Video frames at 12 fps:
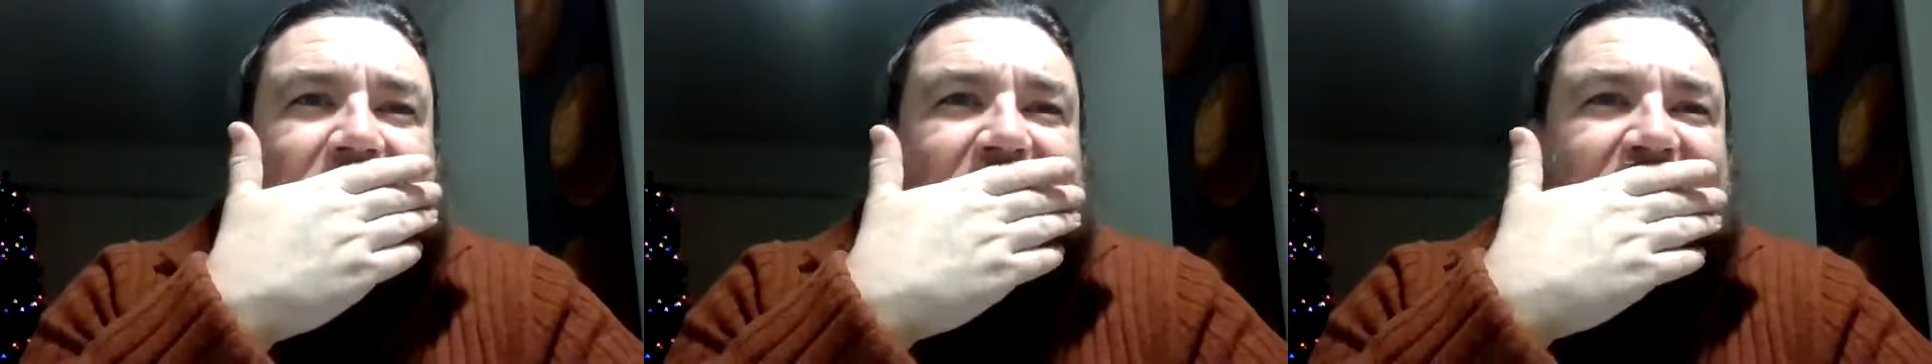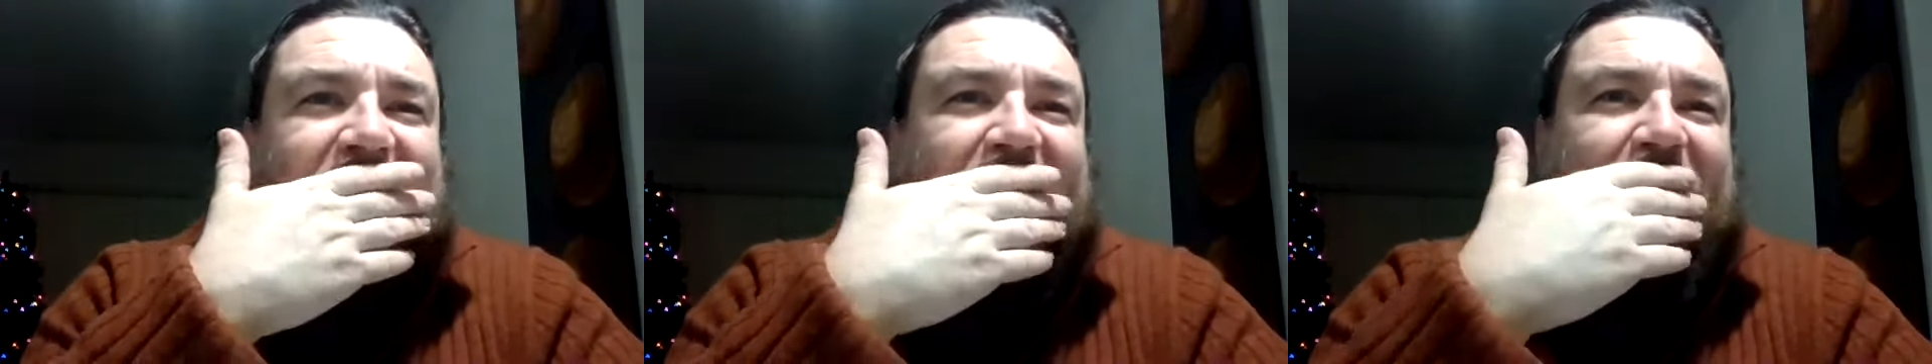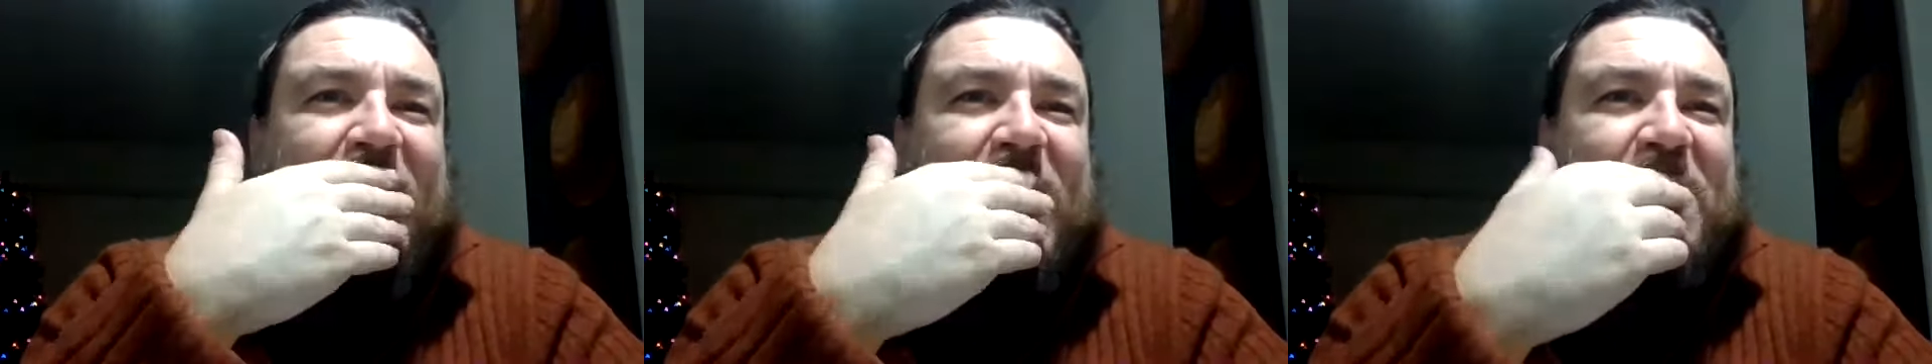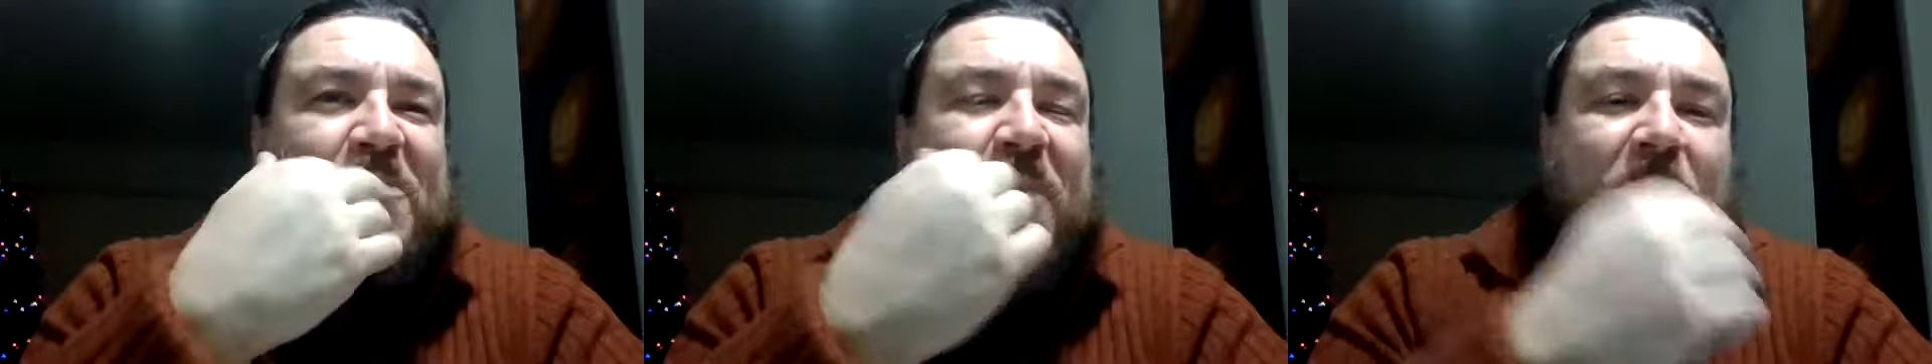
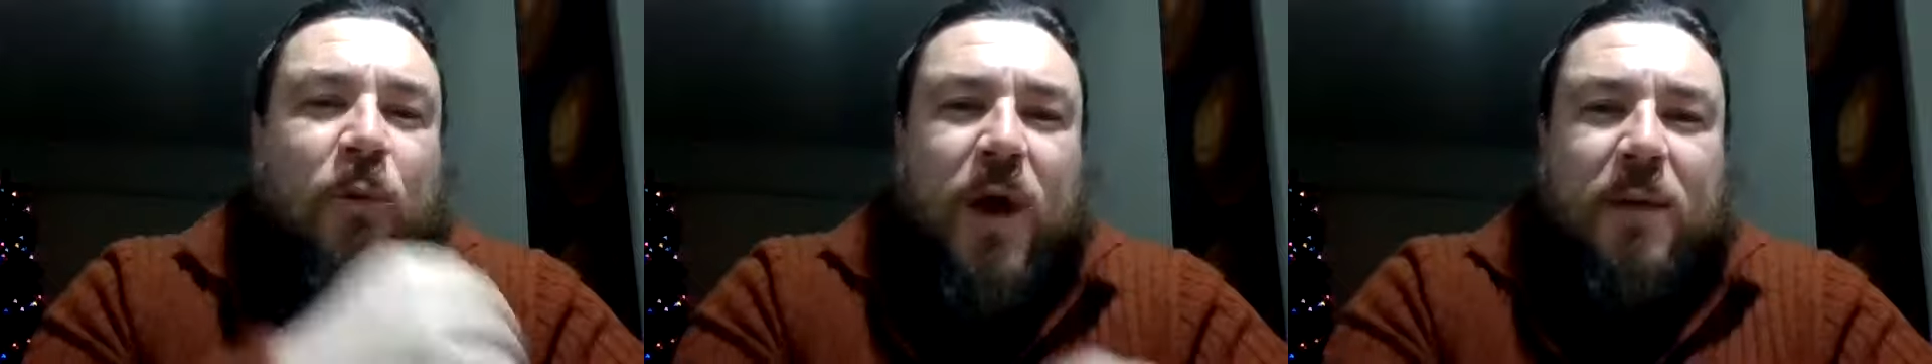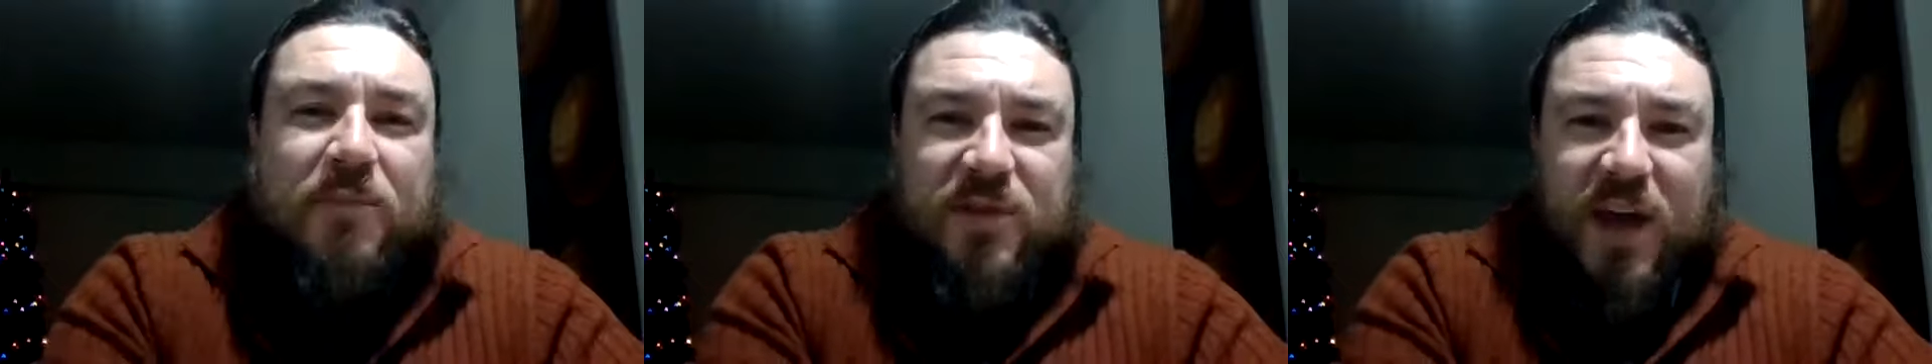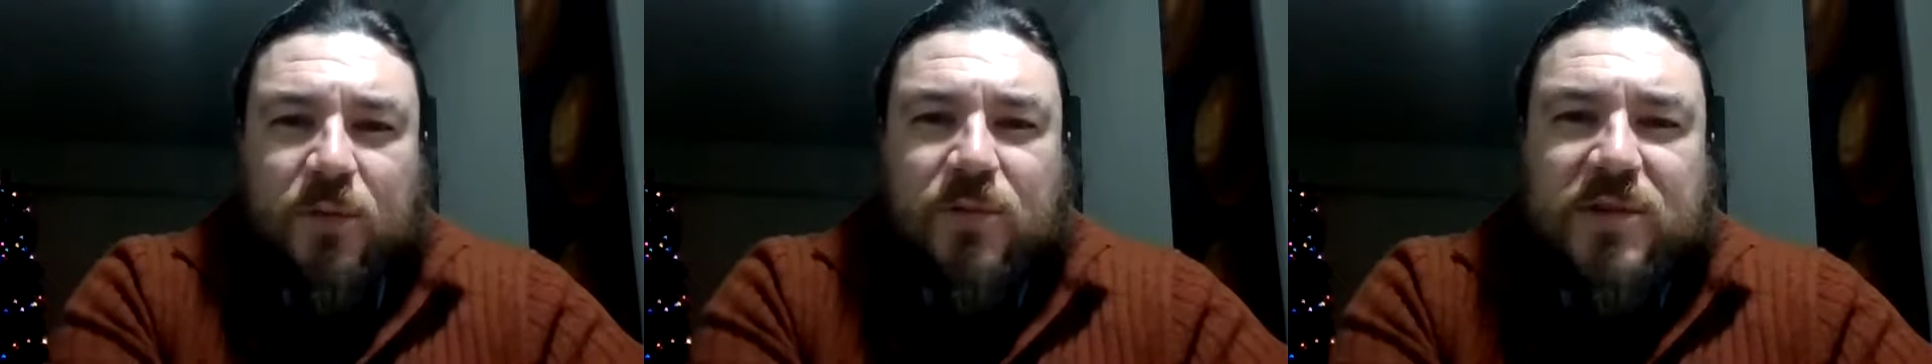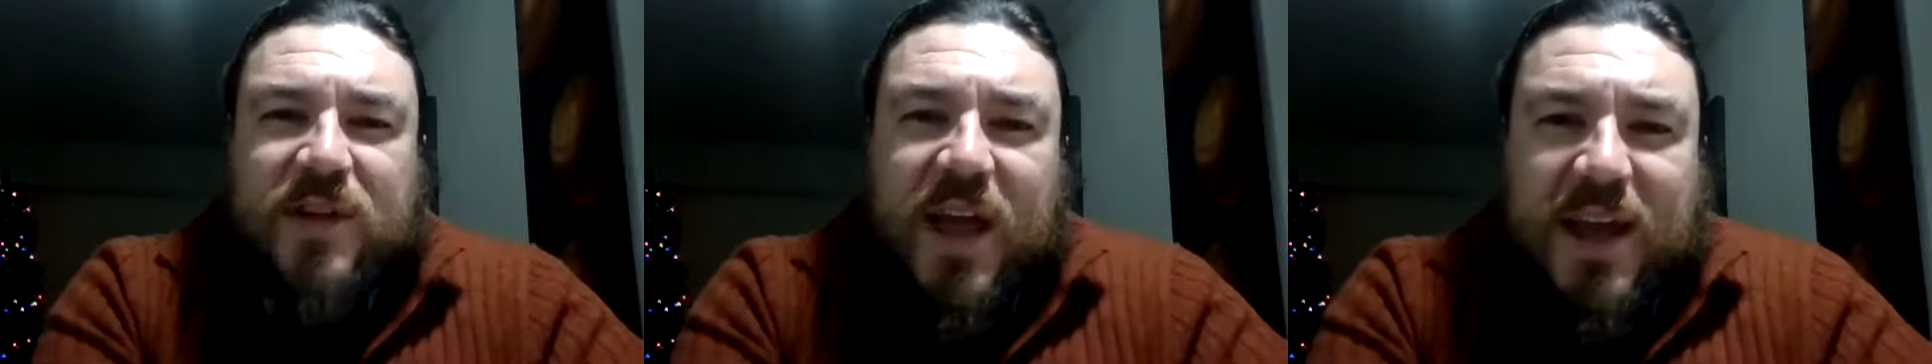My website
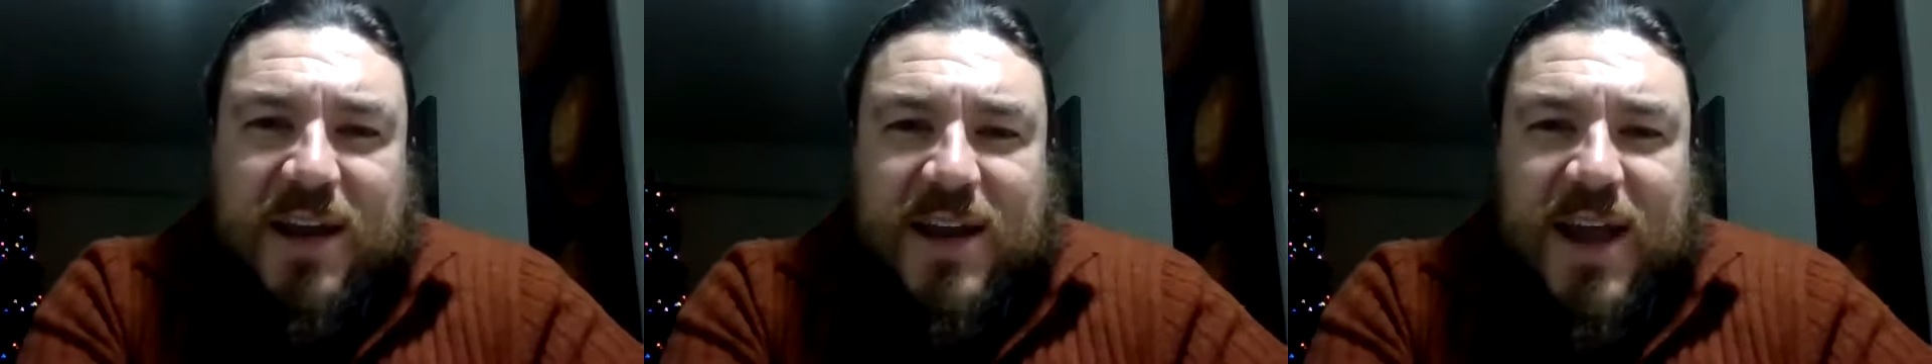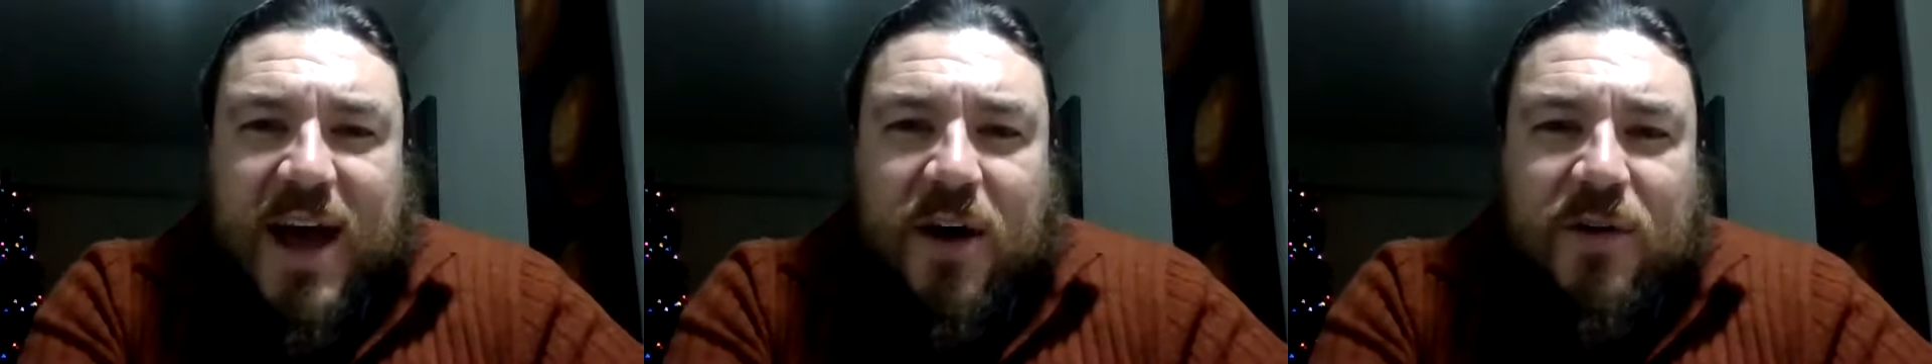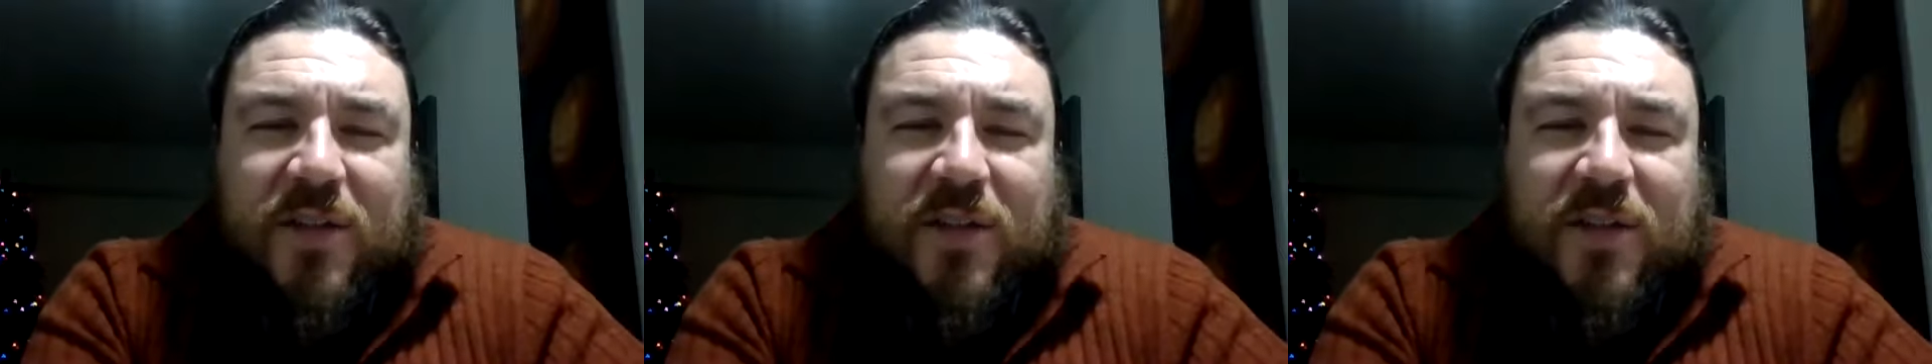was taken down.